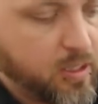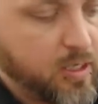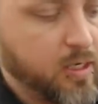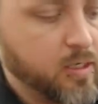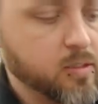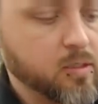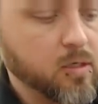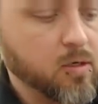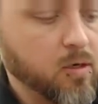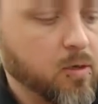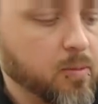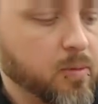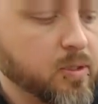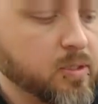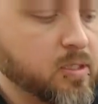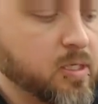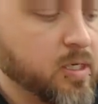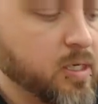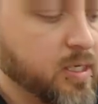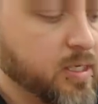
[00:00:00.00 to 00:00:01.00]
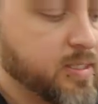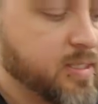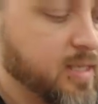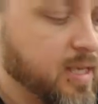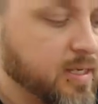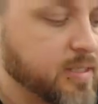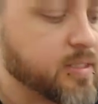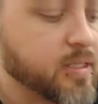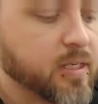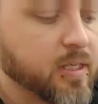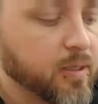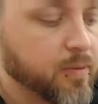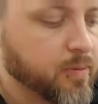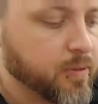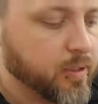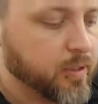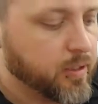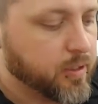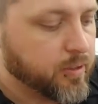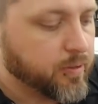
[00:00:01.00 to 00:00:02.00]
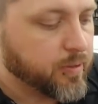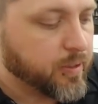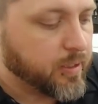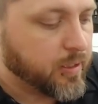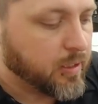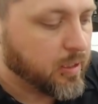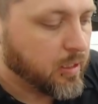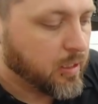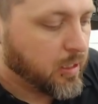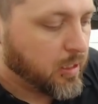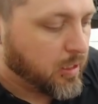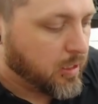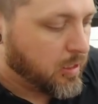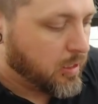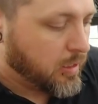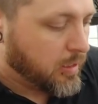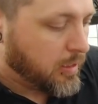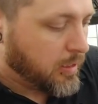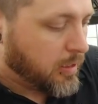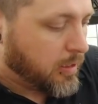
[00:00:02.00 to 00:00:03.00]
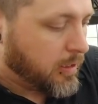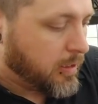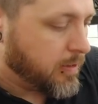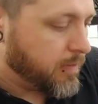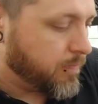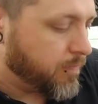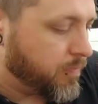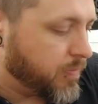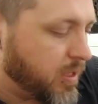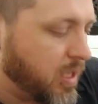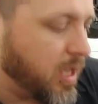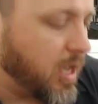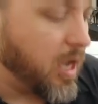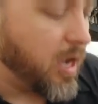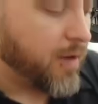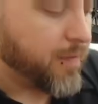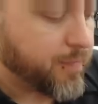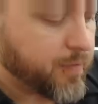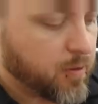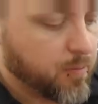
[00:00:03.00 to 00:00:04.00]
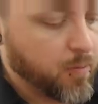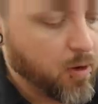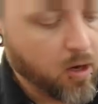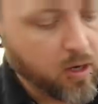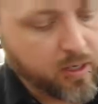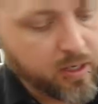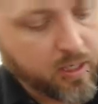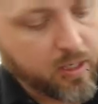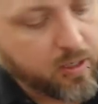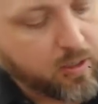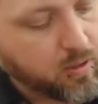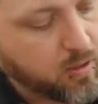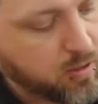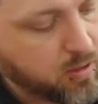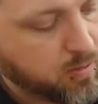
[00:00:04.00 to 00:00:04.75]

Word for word: things are almost a necessity when you're doing aftermarket